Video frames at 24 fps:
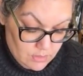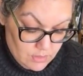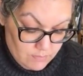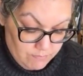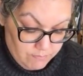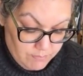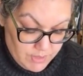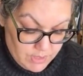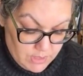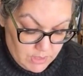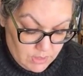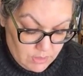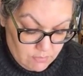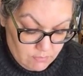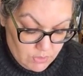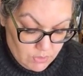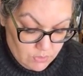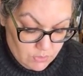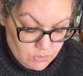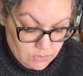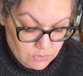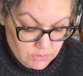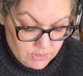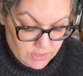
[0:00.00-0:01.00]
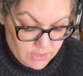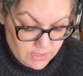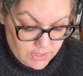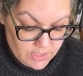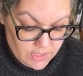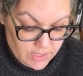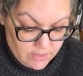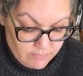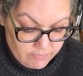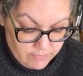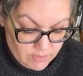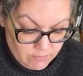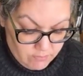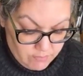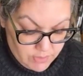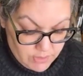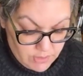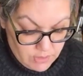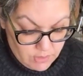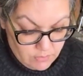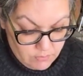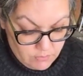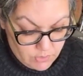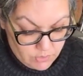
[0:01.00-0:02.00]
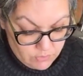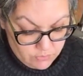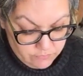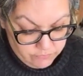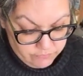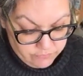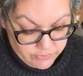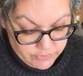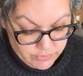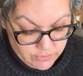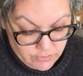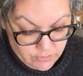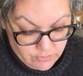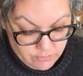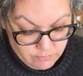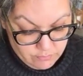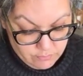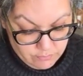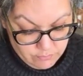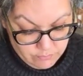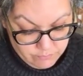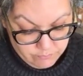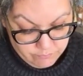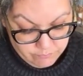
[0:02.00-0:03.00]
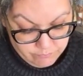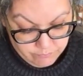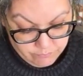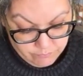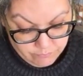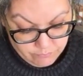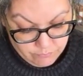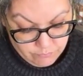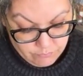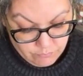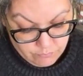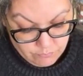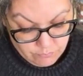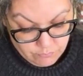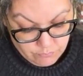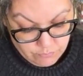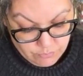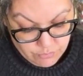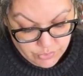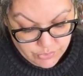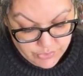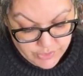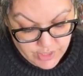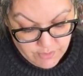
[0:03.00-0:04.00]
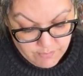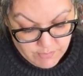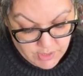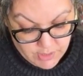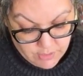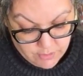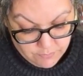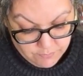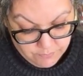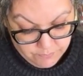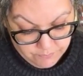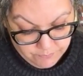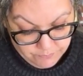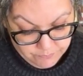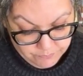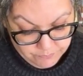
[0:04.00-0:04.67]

The bunny mold. I have a bunny mold from Prima.